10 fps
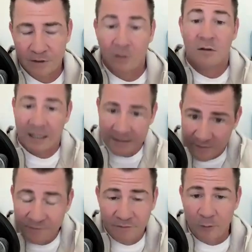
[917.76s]
you know, lots
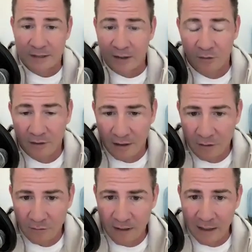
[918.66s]
of folks out
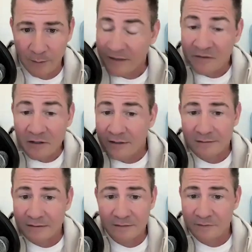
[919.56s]
there right now might
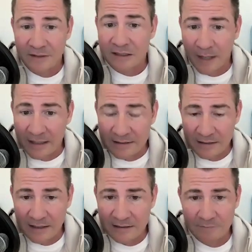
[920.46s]
feel
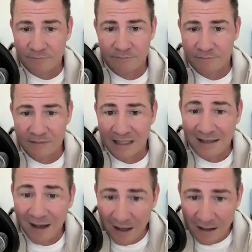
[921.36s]
victimized and that's,
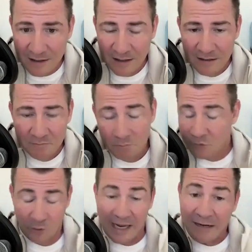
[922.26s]
that sucks.
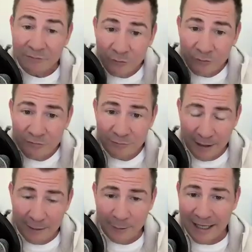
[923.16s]
Don't have to,
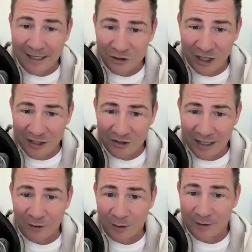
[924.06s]
right? We can't change
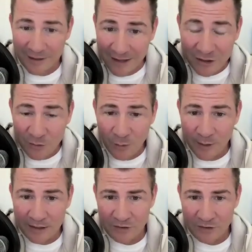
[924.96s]
the outcome of the election, but
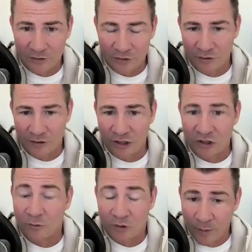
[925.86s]
we can cer- certainly
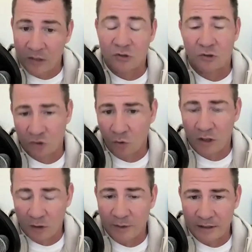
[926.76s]
change our response to the
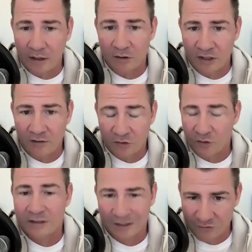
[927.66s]
story that we tell ourselves
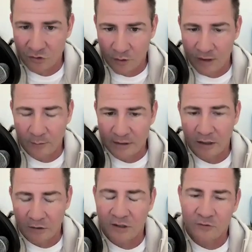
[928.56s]
or the self story that we
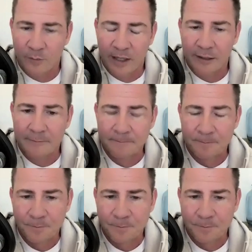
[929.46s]
tell ourselves about it.